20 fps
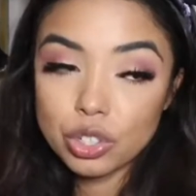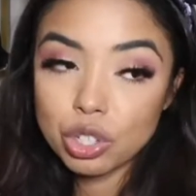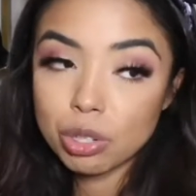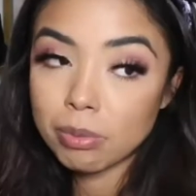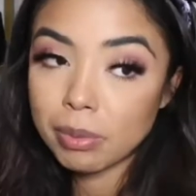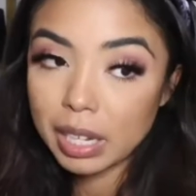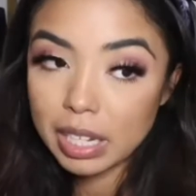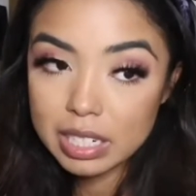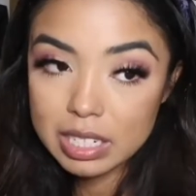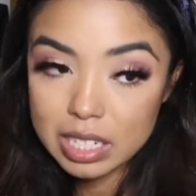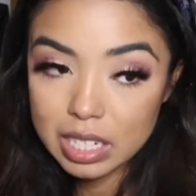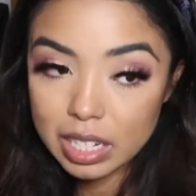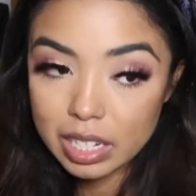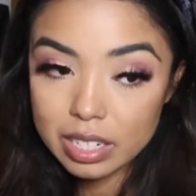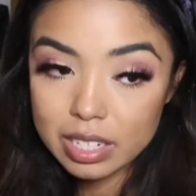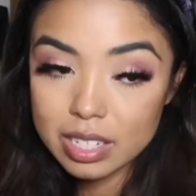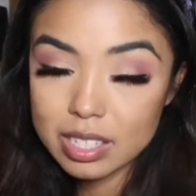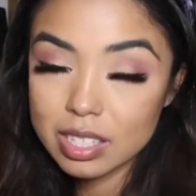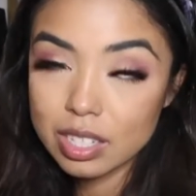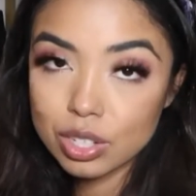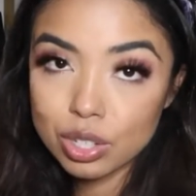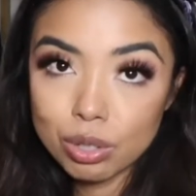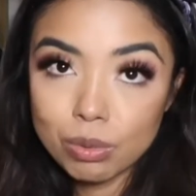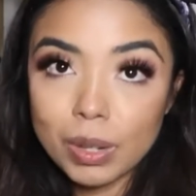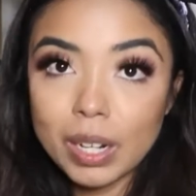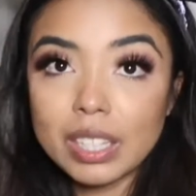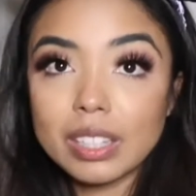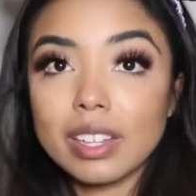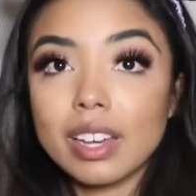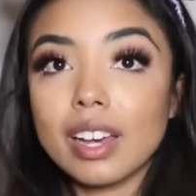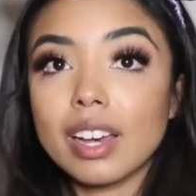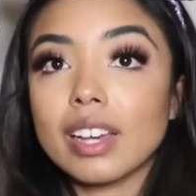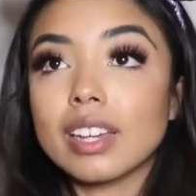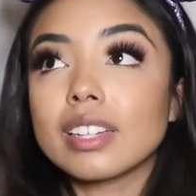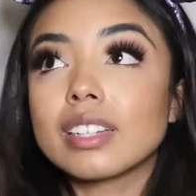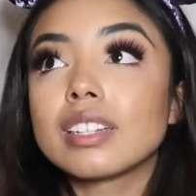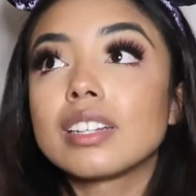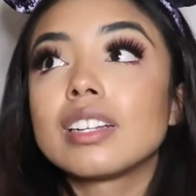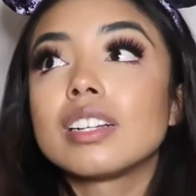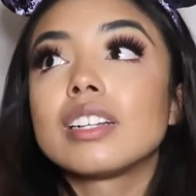Tremaine did to Cinderella.
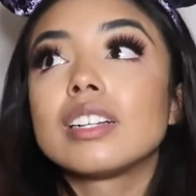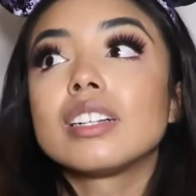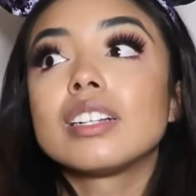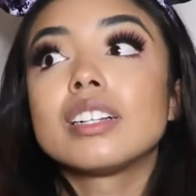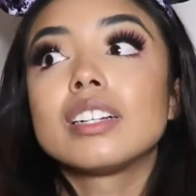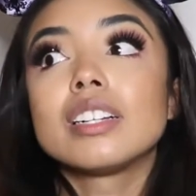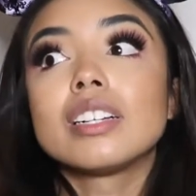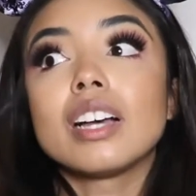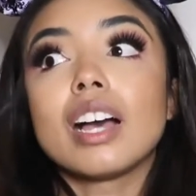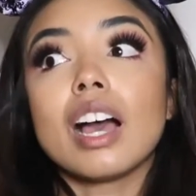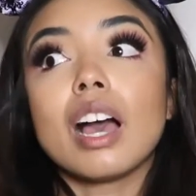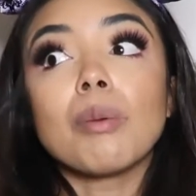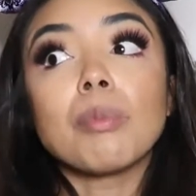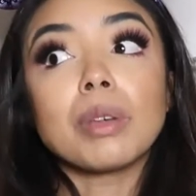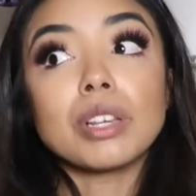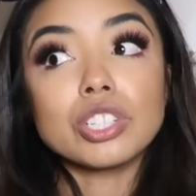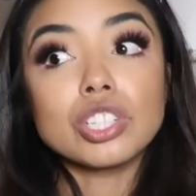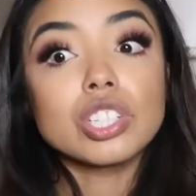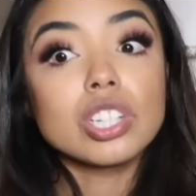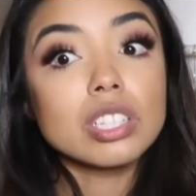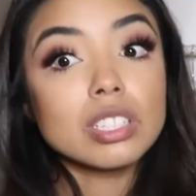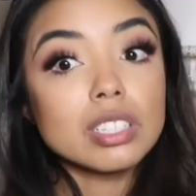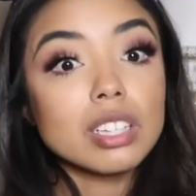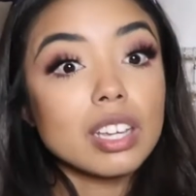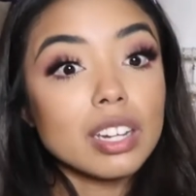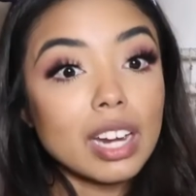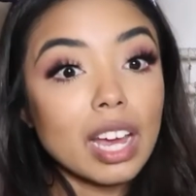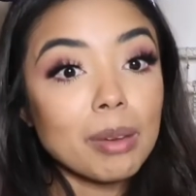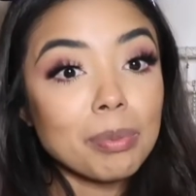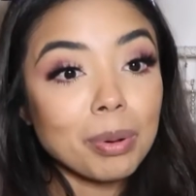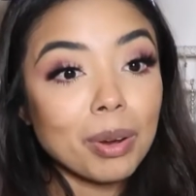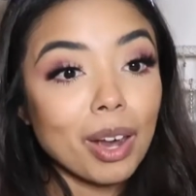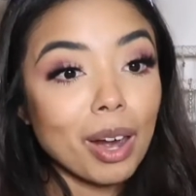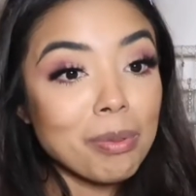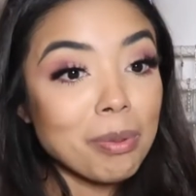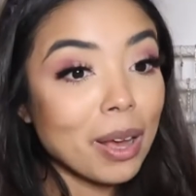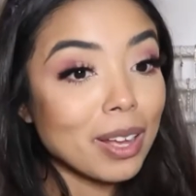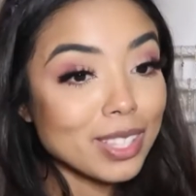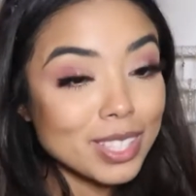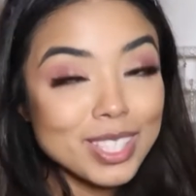I mean, she did to kidnap her. I'm
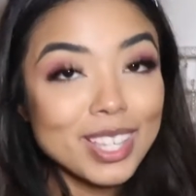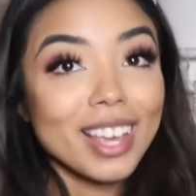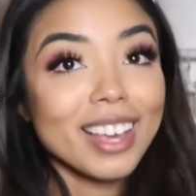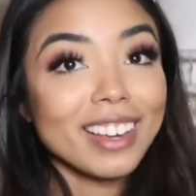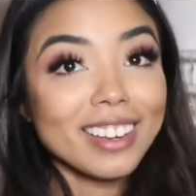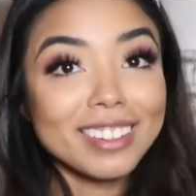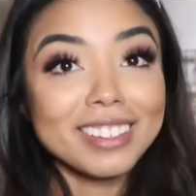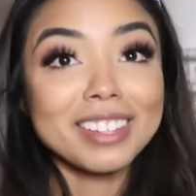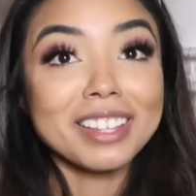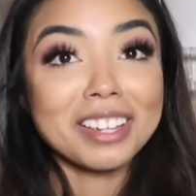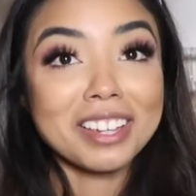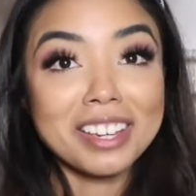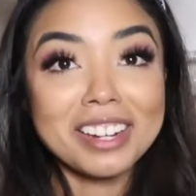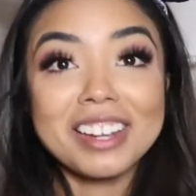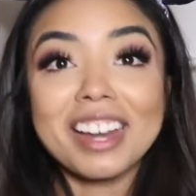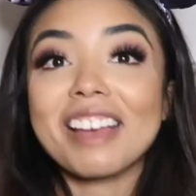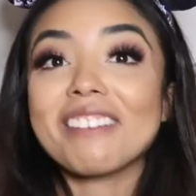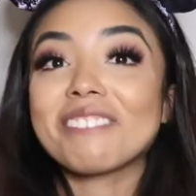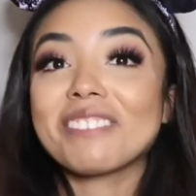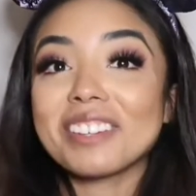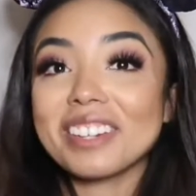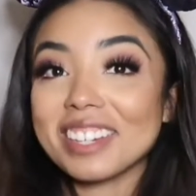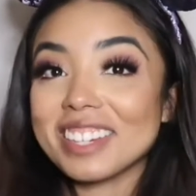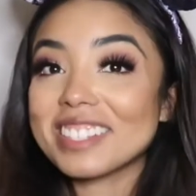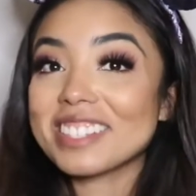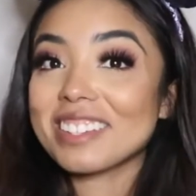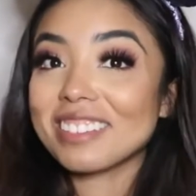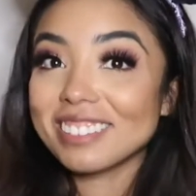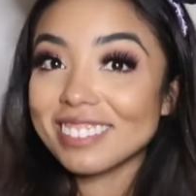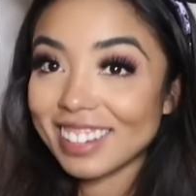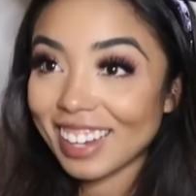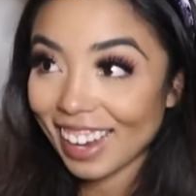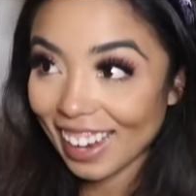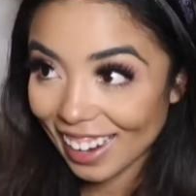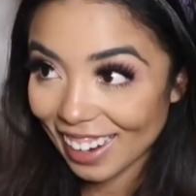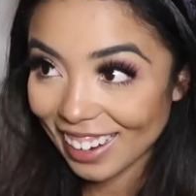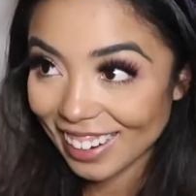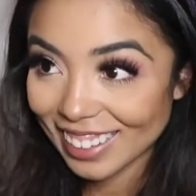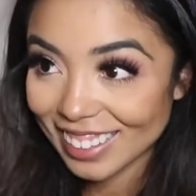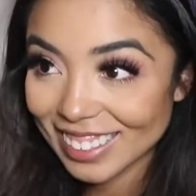not saying the kidnapping is
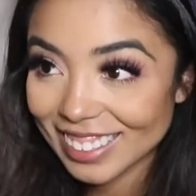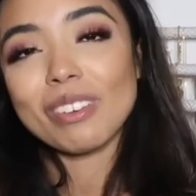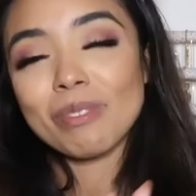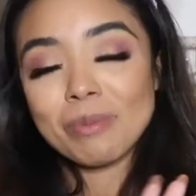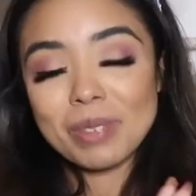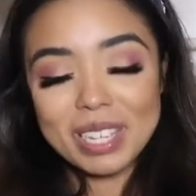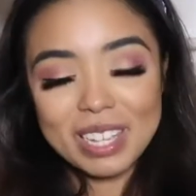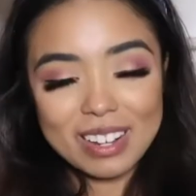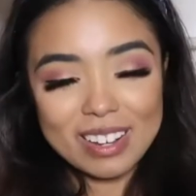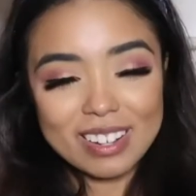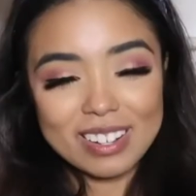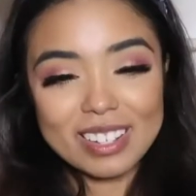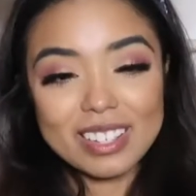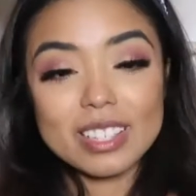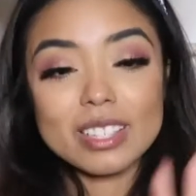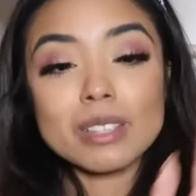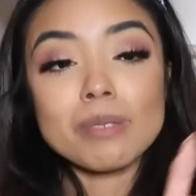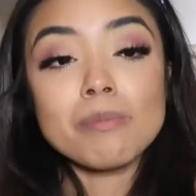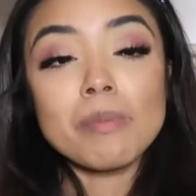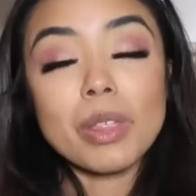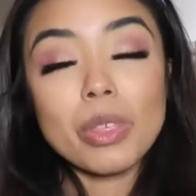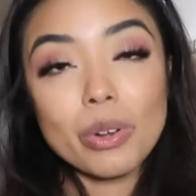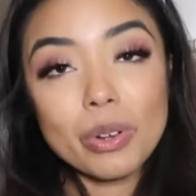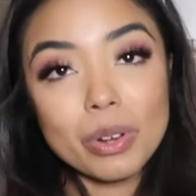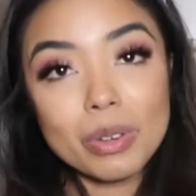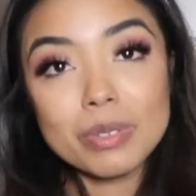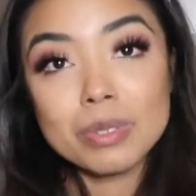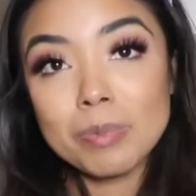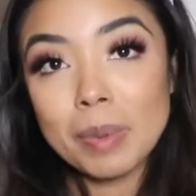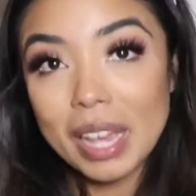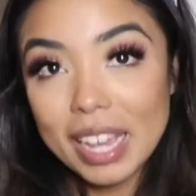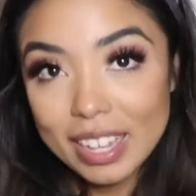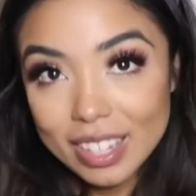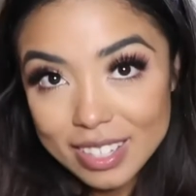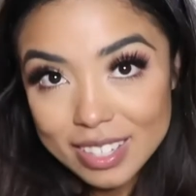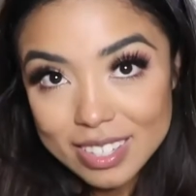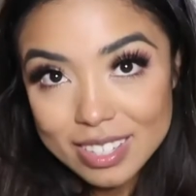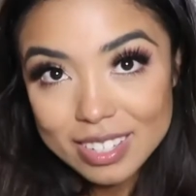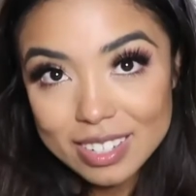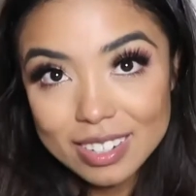okay. If I'm being honest, Mother Knows
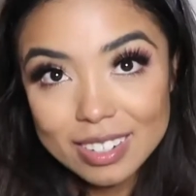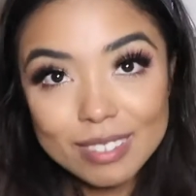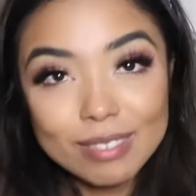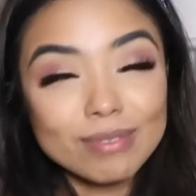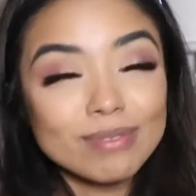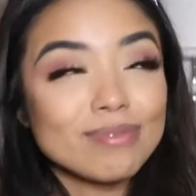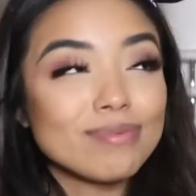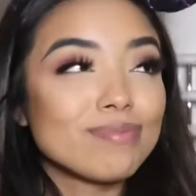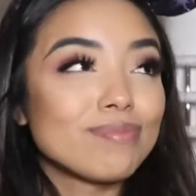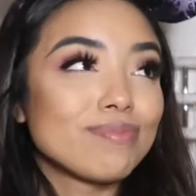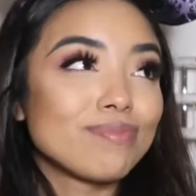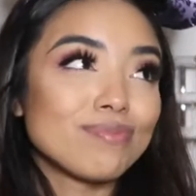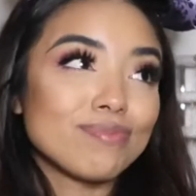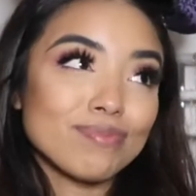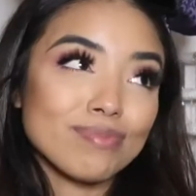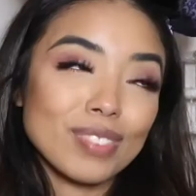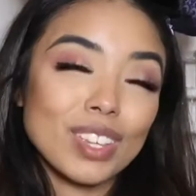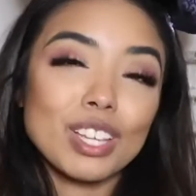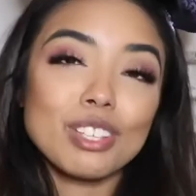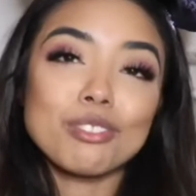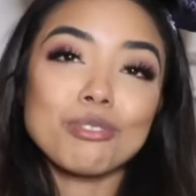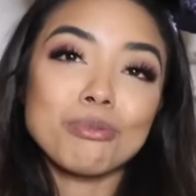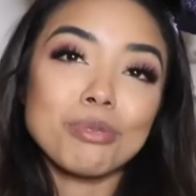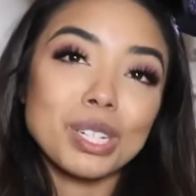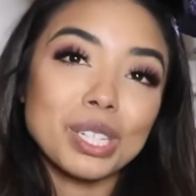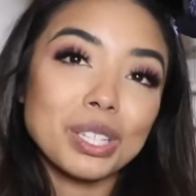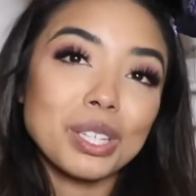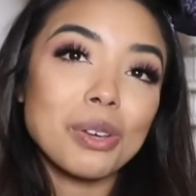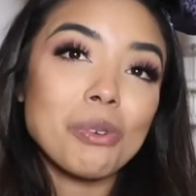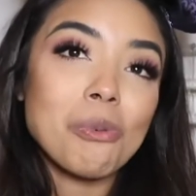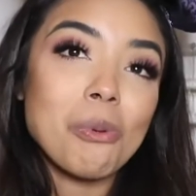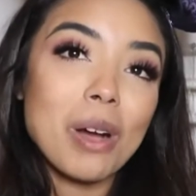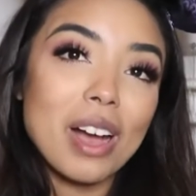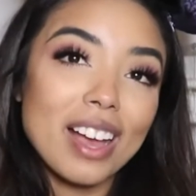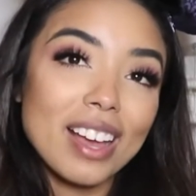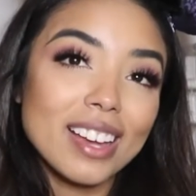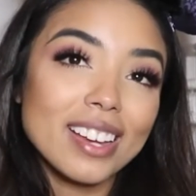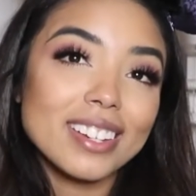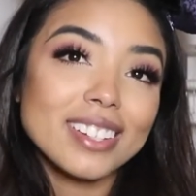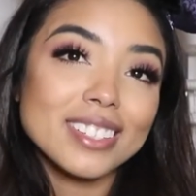Best is really
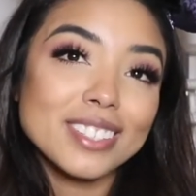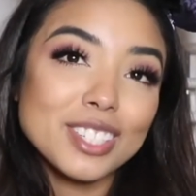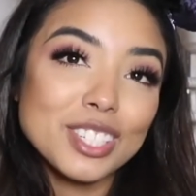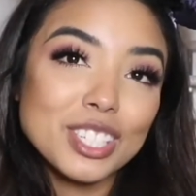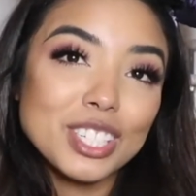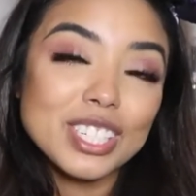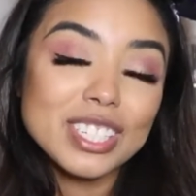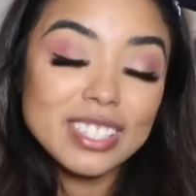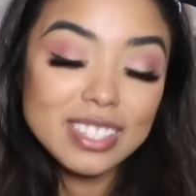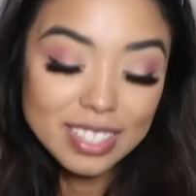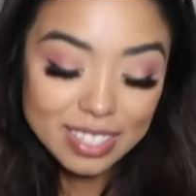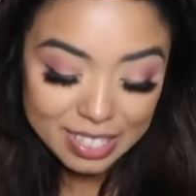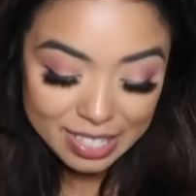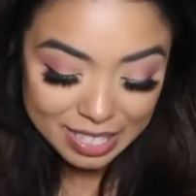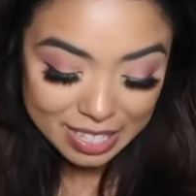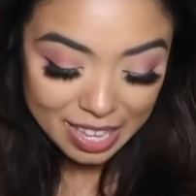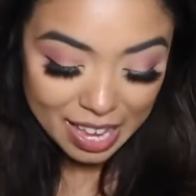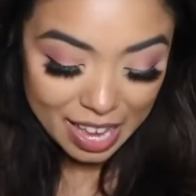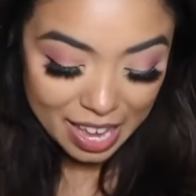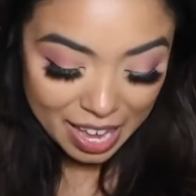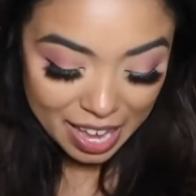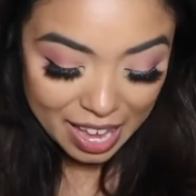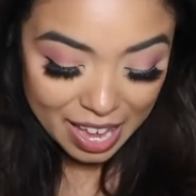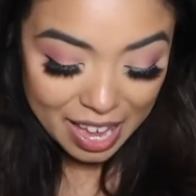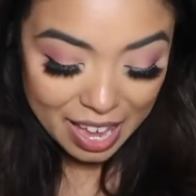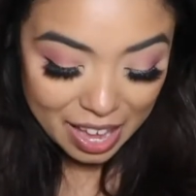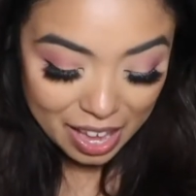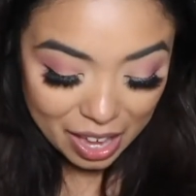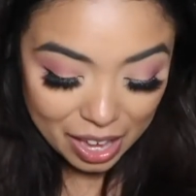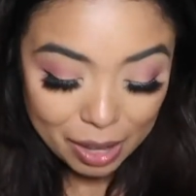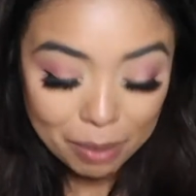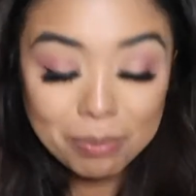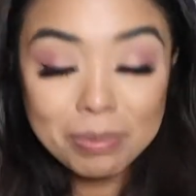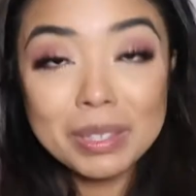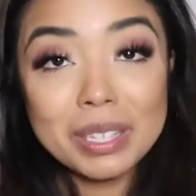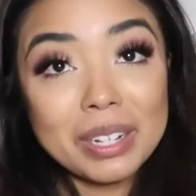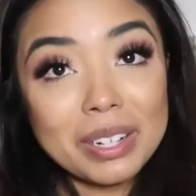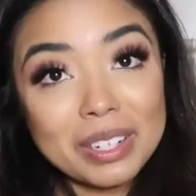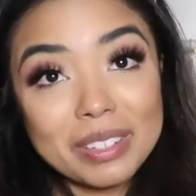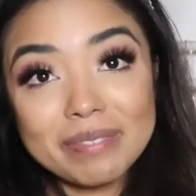why she is up
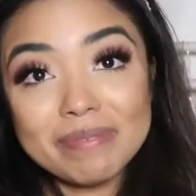there.